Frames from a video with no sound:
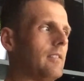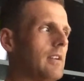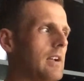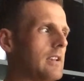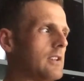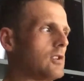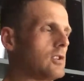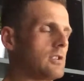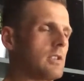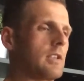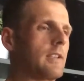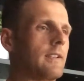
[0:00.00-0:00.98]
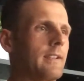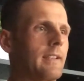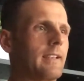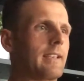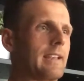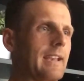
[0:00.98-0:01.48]
are you just
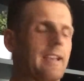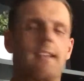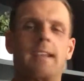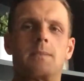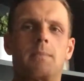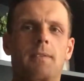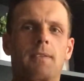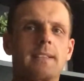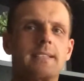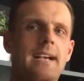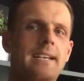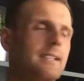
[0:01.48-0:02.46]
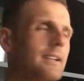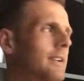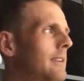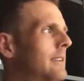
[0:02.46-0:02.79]
creating a recipe for disaster?